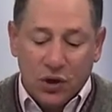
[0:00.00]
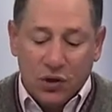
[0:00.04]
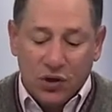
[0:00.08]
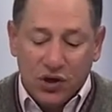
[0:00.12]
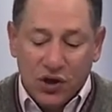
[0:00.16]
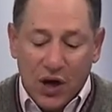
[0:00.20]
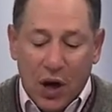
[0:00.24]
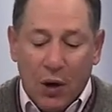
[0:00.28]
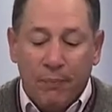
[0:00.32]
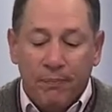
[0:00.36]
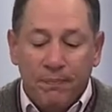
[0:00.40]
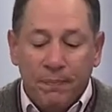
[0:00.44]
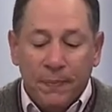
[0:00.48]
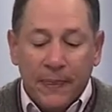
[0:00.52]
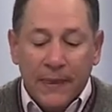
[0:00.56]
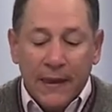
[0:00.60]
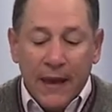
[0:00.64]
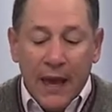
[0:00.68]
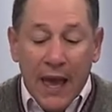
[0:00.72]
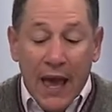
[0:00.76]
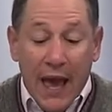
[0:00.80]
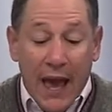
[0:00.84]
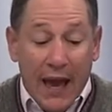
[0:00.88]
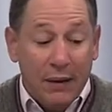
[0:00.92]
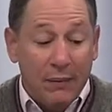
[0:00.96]
So
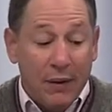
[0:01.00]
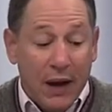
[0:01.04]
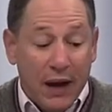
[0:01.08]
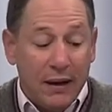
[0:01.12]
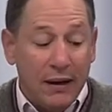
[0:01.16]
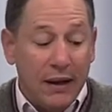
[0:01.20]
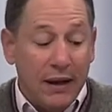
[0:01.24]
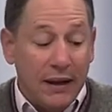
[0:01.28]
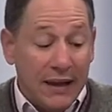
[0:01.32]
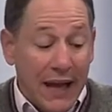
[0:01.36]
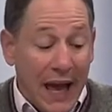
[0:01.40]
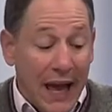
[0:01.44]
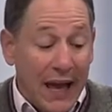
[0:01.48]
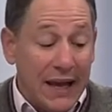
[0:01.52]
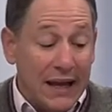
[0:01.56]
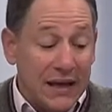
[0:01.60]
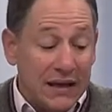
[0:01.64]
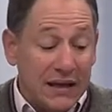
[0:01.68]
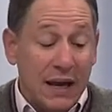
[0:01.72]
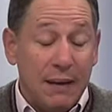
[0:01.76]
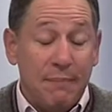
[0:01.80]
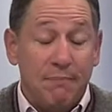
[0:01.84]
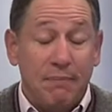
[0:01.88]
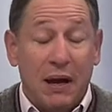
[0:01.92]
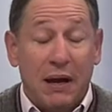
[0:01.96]
anyway, that is
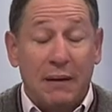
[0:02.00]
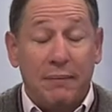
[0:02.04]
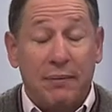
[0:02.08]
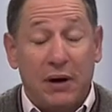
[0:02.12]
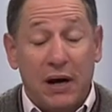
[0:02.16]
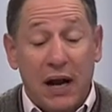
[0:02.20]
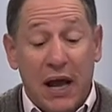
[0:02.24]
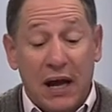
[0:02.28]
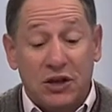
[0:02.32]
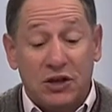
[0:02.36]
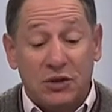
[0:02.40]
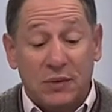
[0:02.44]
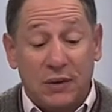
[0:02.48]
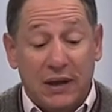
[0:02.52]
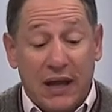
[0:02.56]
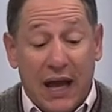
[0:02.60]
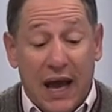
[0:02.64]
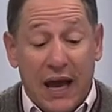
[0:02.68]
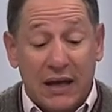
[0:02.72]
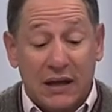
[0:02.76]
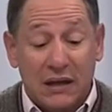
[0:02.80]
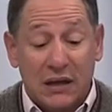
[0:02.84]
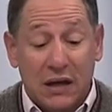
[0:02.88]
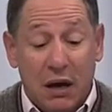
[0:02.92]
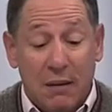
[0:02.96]
a big pronouncement that
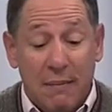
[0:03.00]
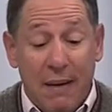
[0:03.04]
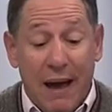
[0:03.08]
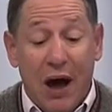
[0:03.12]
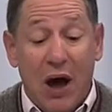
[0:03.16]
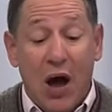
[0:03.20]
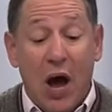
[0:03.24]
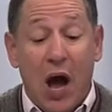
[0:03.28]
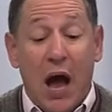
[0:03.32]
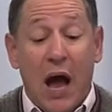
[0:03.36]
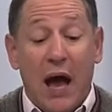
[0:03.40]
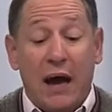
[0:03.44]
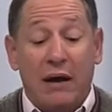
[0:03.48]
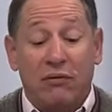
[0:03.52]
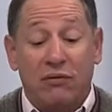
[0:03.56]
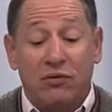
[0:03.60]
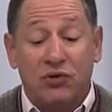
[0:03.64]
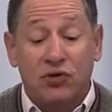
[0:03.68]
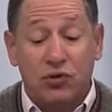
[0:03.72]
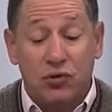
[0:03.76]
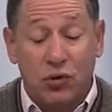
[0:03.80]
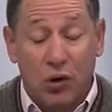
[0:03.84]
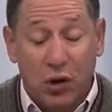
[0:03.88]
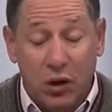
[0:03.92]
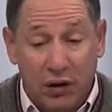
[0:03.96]
has come out. I
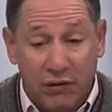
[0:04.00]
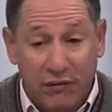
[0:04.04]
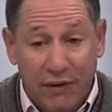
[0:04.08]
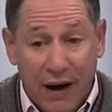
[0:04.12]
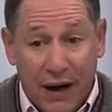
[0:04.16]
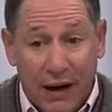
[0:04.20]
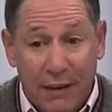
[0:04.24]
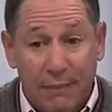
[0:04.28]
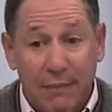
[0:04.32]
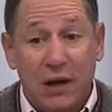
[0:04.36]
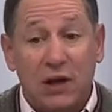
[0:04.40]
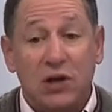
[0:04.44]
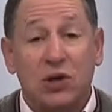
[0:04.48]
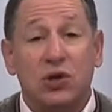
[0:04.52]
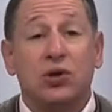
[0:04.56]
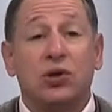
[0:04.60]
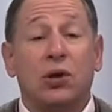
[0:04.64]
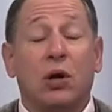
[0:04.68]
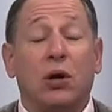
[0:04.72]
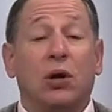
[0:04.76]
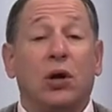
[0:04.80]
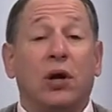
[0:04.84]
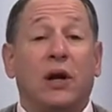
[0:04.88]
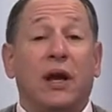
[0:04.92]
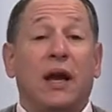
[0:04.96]
strongly recommend you
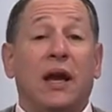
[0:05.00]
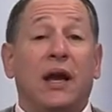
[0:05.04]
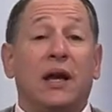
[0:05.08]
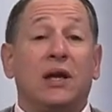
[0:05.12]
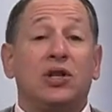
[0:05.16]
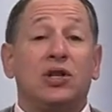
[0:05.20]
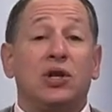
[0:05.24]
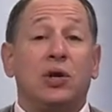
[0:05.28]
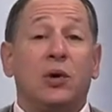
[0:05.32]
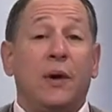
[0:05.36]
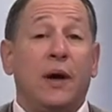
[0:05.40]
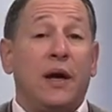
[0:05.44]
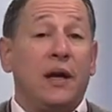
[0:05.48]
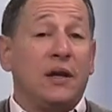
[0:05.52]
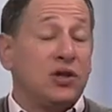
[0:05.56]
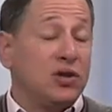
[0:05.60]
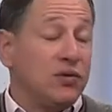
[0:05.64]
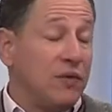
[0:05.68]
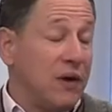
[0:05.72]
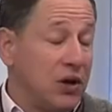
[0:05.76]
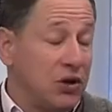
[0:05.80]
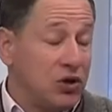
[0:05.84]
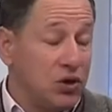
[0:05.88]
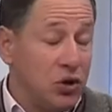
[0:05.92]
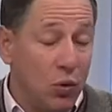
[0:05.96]
start looking into it. It's
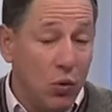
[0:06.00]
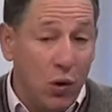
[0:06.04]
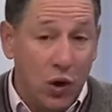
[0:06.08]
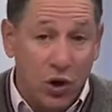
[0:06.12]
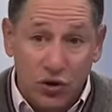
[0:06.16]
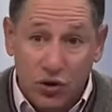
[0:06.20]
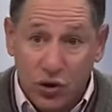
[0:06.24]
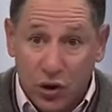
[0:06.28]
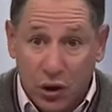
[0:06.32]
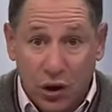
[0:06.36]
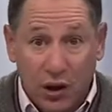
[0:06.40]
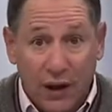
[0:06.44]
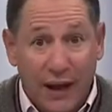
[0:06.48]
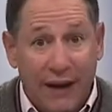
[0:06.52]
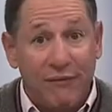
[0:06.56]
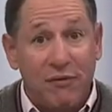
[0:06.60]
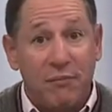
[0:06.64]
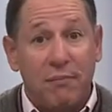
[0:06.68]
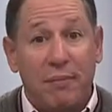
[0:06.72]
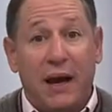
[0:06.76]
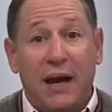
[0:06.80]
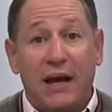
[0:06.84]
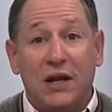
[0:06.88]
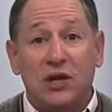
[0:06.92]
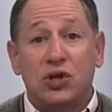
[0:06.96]
around 211
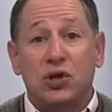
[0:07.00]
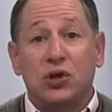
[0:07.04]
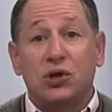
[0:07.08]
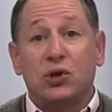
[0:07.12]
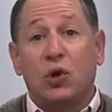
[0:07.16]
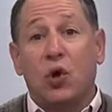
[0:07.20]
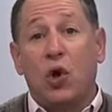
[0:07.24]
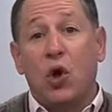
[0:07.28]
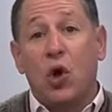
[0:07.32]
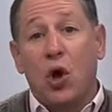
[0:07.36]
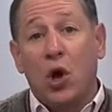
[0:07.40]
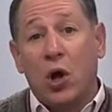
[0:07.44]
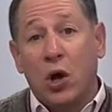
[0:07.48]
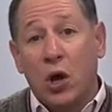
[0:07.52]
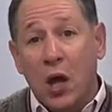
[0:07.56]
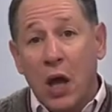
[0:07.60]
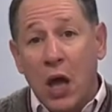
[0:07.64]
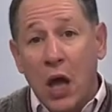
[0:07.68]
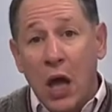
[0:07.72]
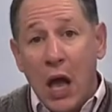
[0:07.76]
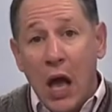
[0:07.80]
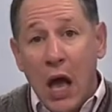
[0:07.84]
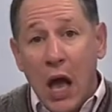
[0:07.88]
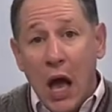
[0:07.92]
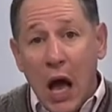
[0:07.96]
pages long,
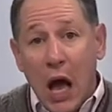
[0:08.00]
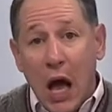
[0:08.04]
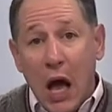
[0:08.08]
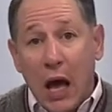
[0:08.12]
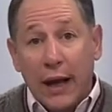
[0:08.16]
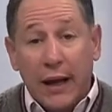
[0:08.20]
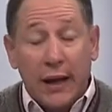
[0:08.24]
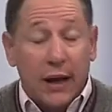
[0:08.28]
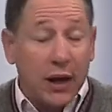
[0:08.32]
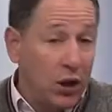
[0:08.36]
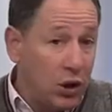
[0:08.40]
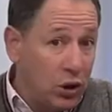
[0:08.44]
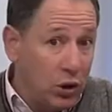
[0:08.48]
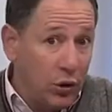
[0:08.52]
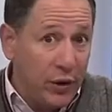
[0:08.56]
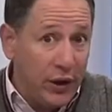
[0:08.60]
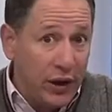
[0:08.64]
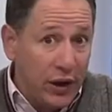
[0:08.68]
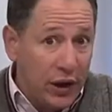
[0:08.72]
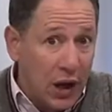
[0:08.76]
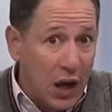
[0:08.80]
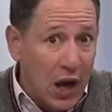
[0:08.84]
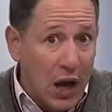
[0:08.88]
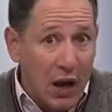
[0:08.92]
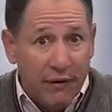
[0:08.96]
including
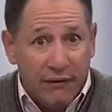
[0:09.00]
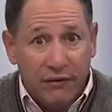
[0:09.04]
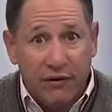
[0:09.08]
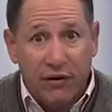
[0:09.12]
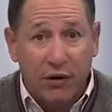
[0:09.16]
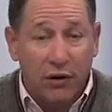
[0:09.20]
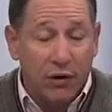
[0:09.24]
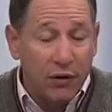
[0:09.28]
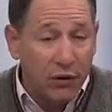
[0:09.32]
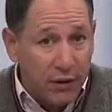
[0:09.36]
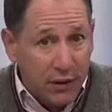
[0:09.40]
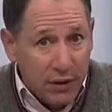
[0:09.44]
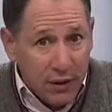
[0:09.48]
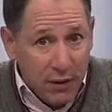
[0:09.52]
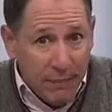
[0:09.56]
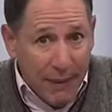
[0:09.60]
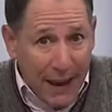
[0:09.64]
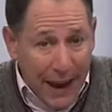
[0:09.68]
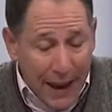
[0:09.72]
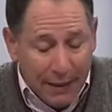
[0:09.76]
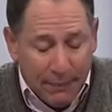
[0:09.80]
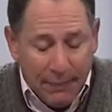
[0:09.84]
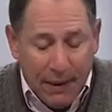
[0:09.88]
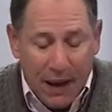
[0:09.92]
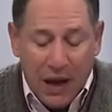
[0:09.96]
the cover and the
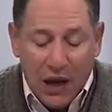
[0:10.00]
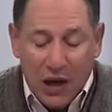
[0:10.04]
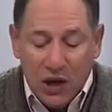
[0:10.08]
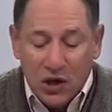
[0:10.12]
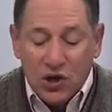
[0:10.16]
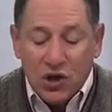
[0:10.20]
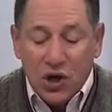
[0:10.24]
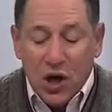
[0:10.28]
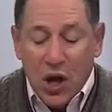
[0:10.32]
back page.